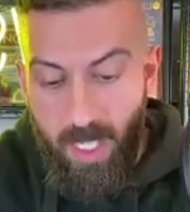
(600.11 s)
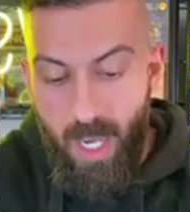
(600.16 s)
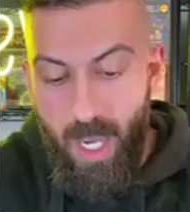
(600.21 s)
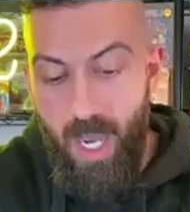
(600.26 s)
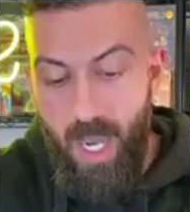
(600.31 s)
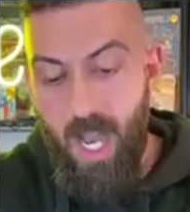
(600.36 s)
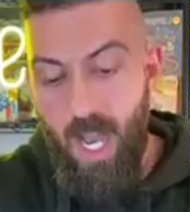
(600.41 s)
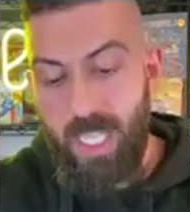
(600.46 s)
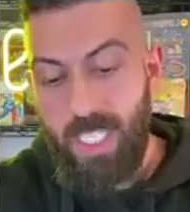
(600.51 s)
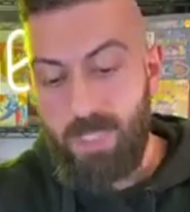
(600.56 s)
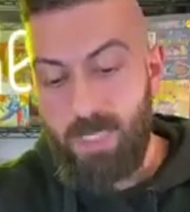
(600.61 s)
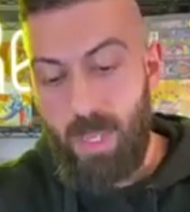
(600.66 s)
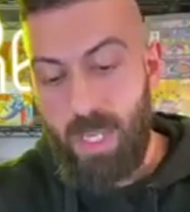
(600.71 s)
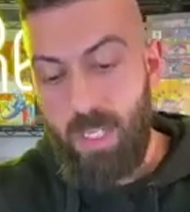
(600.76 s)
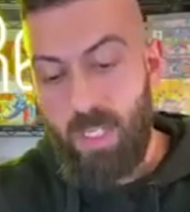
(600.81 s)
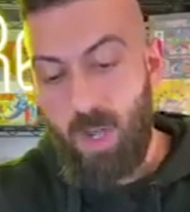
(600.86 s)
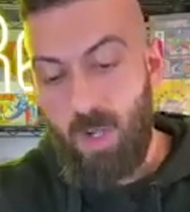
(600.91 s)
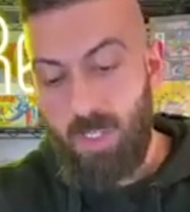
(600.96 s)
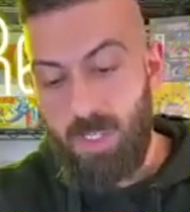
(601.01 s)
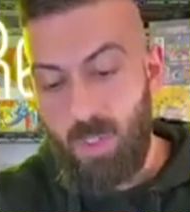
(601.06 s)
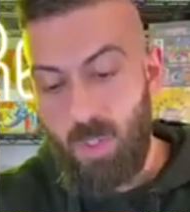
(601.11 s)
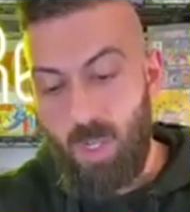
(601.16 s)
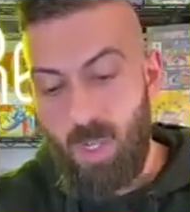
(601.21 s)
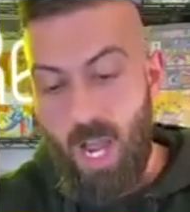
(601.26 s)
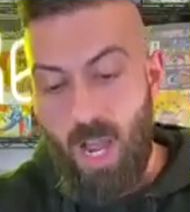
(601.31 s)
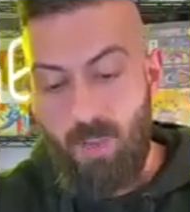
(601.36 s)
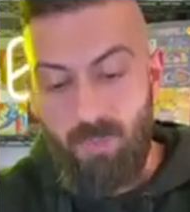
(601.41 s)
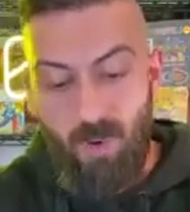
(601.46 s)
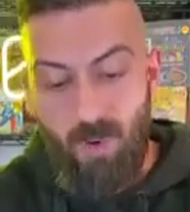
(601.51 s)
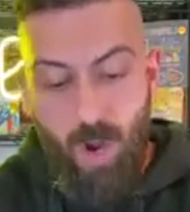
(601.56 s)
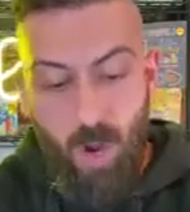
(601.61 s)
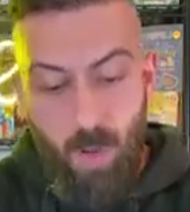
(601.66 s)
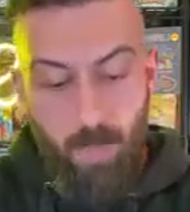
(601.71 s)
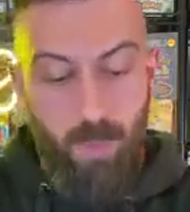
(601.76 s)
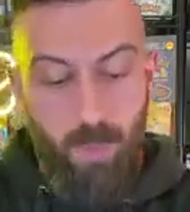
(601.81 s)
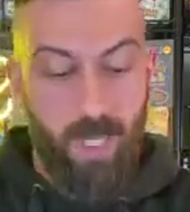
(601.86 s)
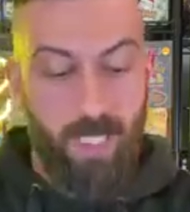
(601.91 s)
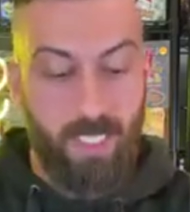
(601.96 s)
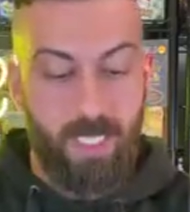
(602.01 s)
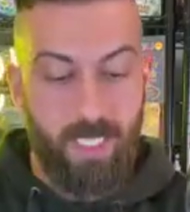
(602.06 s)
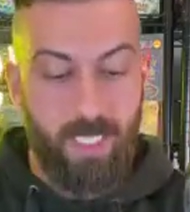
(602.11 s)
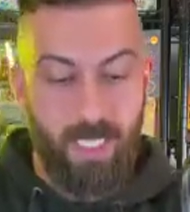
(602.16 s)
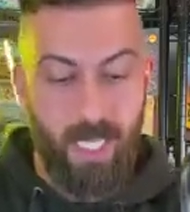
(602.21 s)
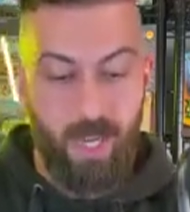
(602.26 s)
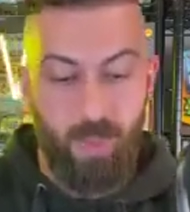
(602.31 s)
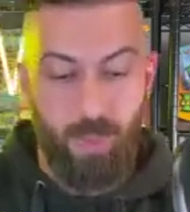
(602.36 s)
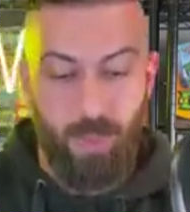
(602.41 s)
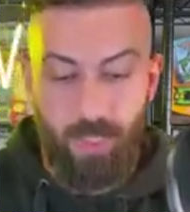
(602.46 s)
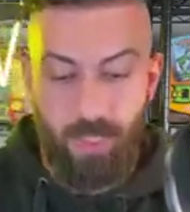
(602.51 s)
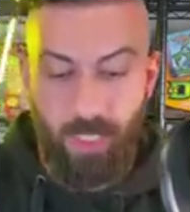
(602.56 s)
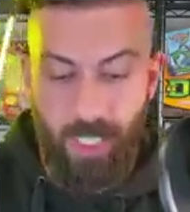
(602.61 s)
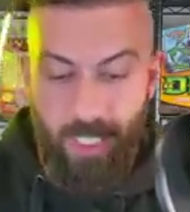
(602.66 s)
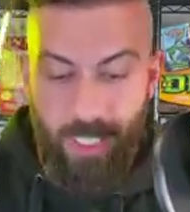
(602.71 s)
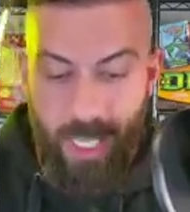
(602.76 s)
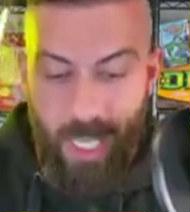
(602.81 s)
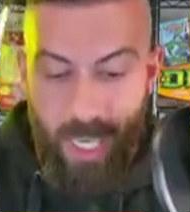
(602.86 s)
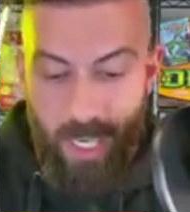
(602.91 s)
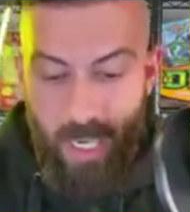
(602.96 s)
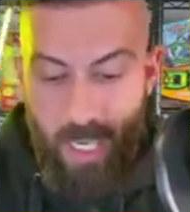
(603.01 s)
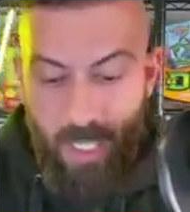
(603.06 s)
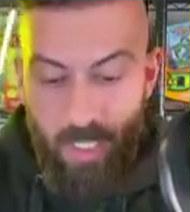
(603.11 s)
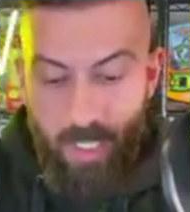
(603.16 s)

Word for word: Uh, he's my go-to guy for all prices and everything like that.